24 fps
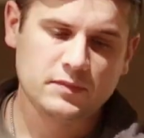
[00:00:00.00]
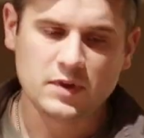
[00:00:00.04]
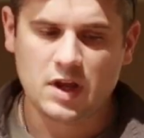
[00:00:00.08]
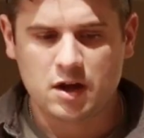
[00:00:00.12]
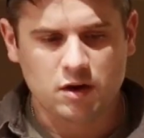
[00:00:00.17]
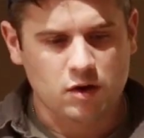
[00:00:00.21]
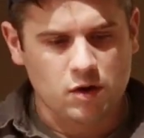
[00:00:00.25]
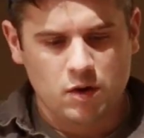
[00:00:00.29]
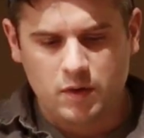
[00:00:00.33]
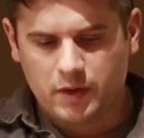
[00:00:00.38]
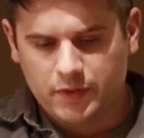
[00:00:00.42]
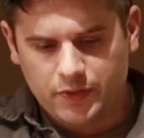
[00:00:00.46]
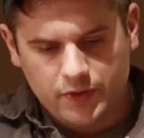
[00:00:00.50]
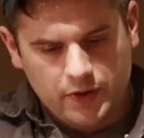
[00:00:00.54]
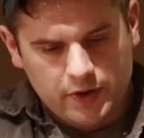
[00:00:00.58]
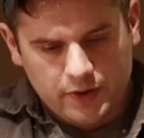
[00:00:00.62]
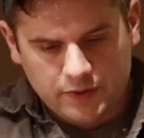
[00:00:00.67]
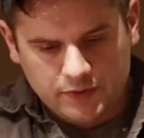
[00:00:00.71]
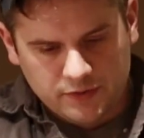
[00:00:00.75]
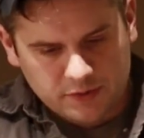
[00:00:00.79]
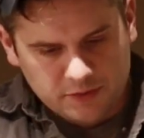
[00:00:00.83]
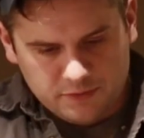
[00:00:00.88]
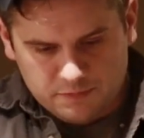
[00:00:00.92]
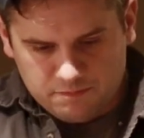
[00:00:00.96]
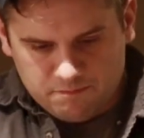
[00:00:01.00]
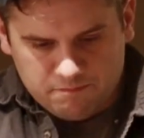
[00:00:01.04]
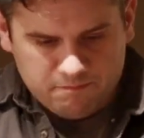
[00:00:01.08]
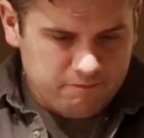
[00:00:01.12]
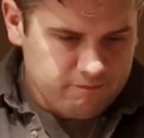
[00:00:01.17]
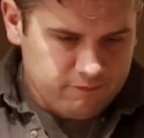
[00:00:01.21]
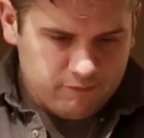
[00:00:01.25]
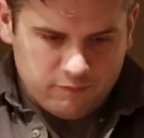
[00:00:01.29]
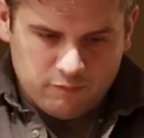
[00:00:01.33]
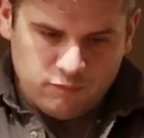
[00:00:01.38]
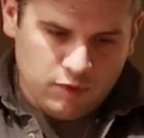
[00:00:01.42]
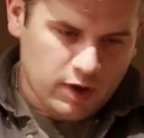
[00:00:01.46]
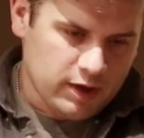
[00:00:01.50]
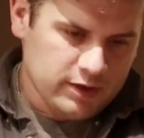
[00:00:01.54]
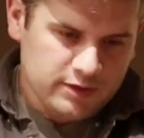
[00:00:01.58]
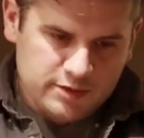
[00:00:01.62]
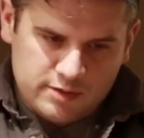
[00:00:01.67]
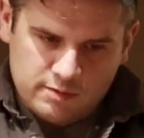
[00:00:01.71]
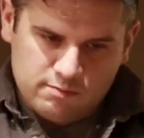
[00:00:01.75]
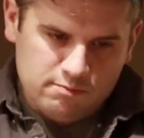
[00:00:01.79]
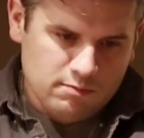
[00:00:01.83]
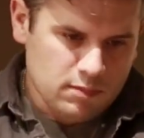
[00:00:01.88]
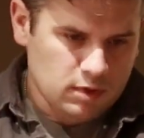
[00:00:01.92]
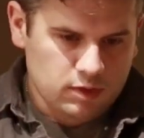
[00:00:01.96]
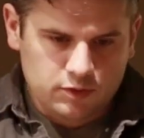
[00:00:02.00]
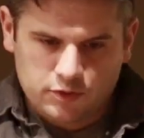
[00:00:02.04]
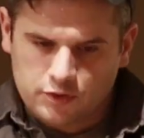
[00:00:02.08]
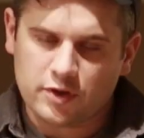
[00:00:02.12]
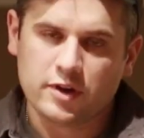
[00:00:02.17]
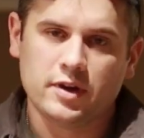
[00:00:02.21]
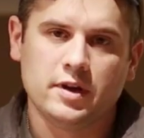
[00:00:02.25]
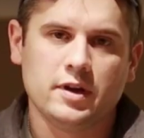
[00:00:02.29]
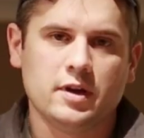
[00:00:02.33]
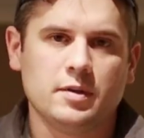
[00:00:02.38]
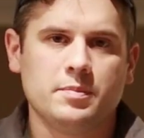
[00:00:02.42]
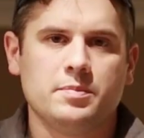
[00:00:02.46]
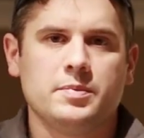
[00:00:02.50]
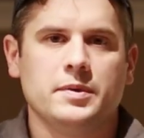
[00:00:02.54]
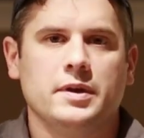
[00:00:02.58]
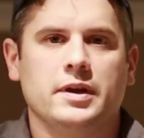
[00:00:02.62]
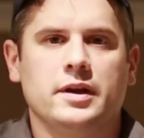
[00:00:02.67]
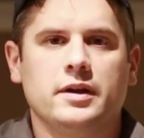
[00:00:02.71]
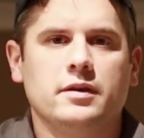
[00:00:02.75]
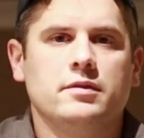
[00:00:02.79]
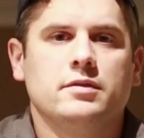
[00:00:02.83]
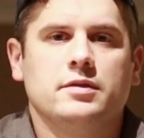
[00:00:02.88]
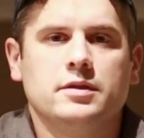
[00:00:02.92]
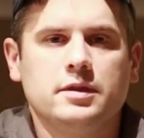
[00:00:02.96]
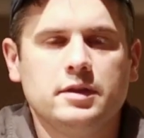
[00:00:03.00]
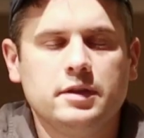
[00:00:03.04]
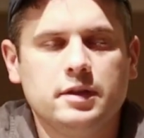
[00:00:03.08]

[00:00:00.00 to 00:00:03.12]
I'll go in there and just write some bullshit up, you know?